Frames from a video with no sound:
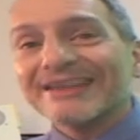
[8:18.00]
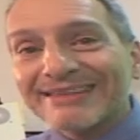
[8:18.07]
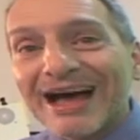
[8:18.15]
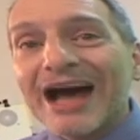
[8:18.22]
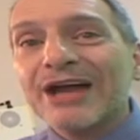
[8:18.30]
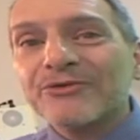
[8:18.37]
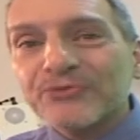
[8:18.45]

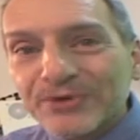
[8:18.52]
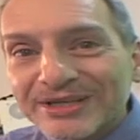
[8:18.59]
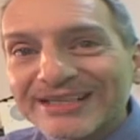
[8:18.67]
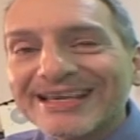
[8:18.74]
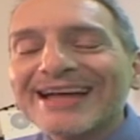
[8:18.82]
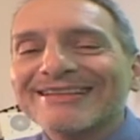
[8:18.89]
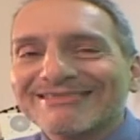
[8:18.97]
not
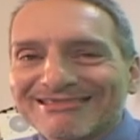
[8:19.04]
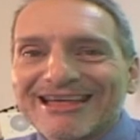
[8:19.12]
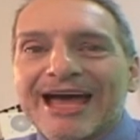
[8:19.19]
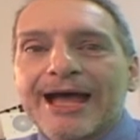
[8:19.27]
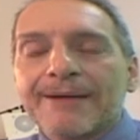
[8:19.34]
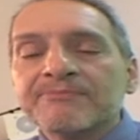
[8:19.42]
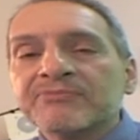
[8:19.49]
forget
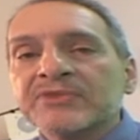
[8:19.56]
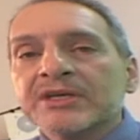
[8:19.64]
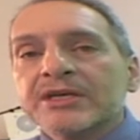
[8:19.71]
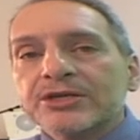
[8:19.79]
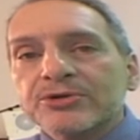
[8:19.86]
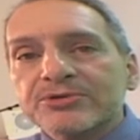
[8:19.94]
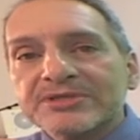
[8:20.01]
that.
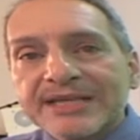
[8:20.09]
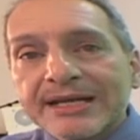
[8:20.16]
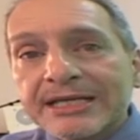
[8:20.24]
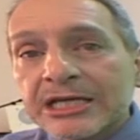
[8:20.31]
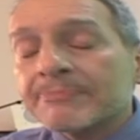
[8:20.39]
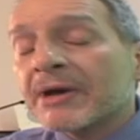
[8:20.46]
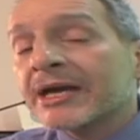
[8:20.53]
You're
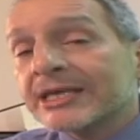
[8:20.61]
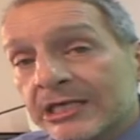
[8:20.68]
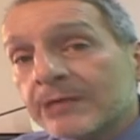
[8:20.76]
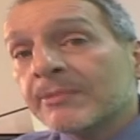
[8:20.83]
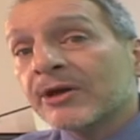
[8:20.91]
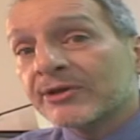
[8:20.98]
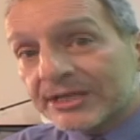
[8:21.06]
sending it by
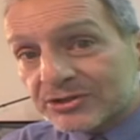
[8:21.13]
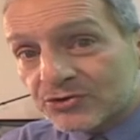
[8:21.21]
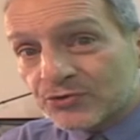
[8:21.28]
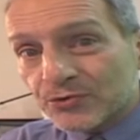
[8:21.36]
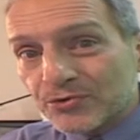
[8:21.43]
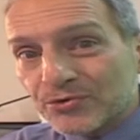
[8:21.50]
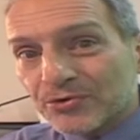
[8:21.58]
email, that's
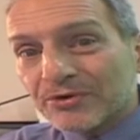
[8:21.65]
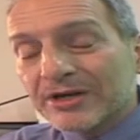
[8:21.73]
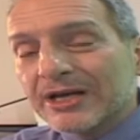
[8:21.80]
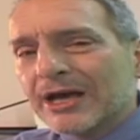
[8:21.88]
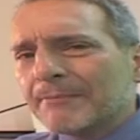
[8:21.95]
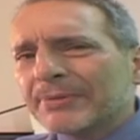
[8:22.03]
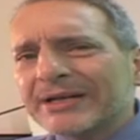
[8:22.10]
true.
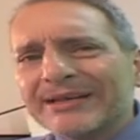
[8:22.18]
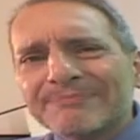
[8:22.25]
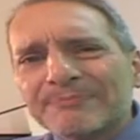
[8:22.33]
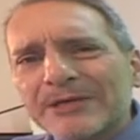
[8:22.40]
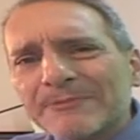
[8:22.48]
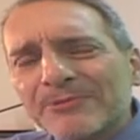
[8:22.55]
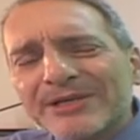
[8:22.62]
But
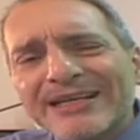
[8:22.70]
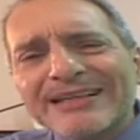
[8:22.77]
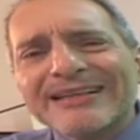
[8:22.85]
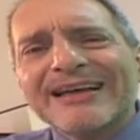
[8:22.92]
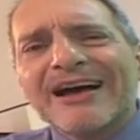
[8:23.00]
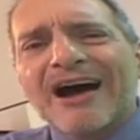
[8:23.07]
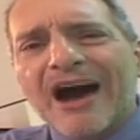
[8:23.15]
people
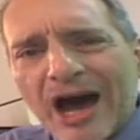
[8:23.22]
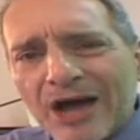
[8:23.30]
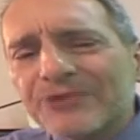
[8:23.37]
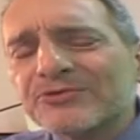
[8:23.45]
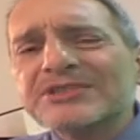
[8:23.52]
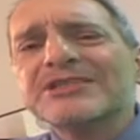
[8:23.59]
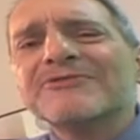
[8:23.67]
get
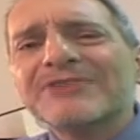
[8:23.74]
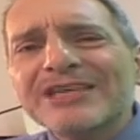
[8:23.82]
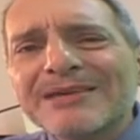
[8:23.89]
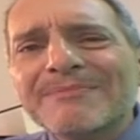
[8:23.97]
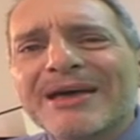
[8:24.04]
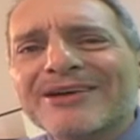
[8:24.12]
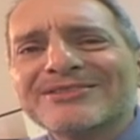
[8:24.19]
hundreds of
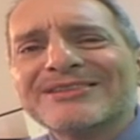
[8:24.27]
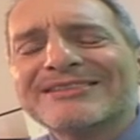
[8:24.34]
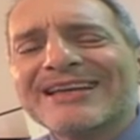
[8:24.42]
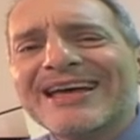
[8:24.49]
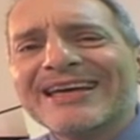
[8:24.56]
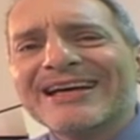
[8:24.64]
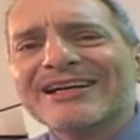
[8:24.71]
emails a
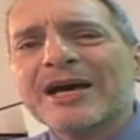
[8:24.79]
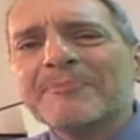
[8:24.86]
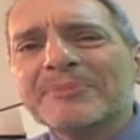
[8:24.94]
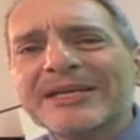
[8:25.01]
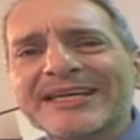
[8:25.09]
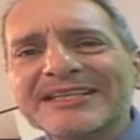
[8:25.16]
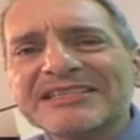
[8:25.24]
day. A
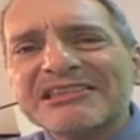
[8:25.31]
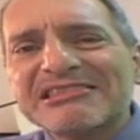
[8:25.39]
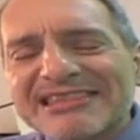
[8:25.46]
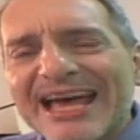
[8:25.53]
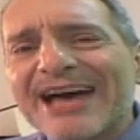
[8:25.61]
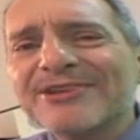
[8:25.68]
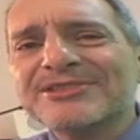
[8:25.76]
company gets
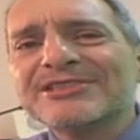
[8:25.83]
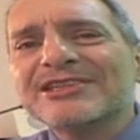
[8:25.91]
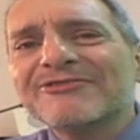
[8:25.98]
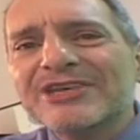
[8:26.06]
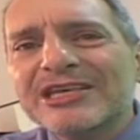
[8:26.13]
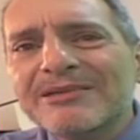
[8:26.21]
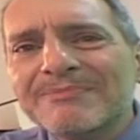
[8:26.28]
thousands
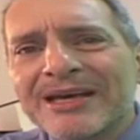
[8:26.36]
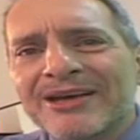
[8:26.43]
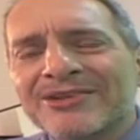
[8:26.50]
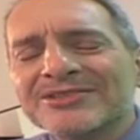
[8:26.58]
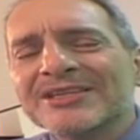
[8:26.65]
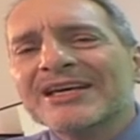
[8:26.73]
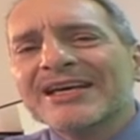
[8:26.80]
of
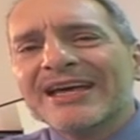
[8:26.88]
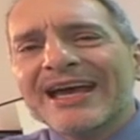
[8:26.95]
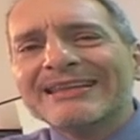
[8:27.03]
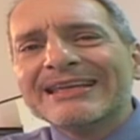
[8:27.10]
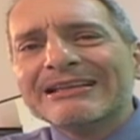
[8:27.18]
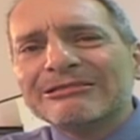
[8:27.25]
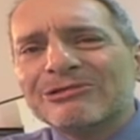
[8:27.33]
emails
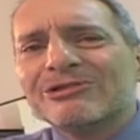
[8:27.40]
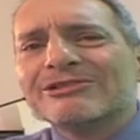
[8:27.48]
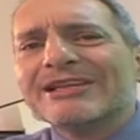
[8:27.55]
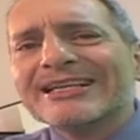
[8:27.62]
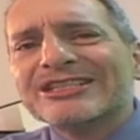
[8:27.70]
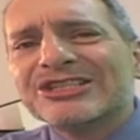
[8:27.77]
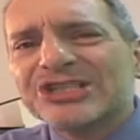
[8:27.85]
and they look
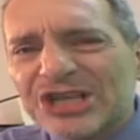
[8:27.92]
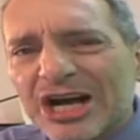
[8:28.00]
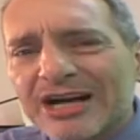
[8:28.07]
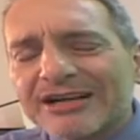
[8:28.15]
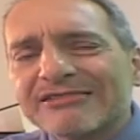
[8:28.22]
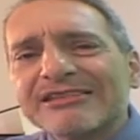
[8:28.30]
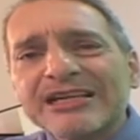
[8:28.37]
like
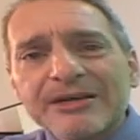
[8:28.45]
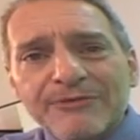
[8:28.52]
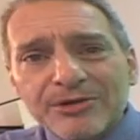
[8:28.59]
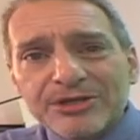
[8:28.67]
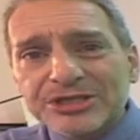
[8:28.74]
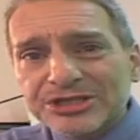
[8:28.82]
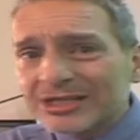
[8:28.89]
junk. Think of
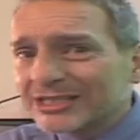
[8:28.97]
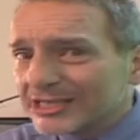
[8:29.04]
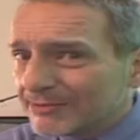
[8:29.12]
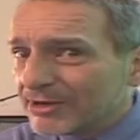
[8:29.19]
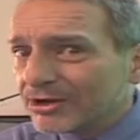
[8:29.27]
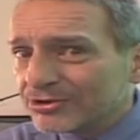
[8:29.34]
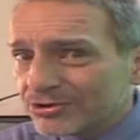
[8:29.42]
all the junk
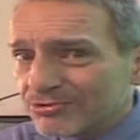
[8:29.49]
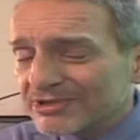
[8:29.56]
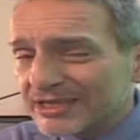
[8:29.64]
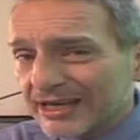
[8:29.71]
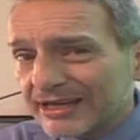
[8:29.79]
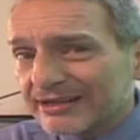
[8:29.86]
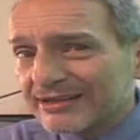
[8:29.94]
email you
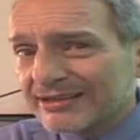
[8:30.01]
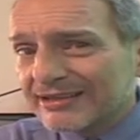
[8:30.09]
get.